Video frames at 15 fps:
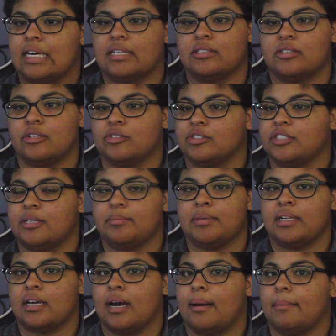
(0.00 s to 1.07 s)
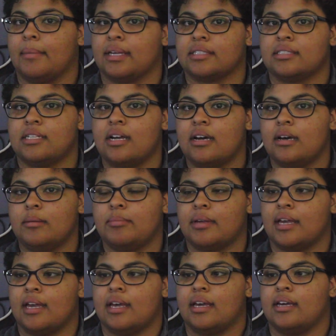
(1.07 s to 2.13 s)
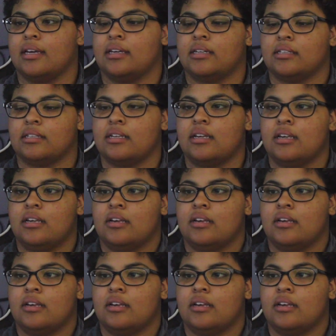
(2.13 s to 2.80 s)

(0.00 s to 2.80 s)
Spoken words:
I don't know, shipping got mixed up, and